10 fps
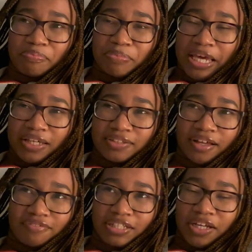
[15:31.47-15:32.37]
big,
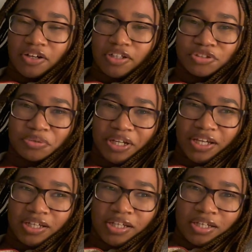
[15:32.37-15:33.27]
lovely, iconic tree.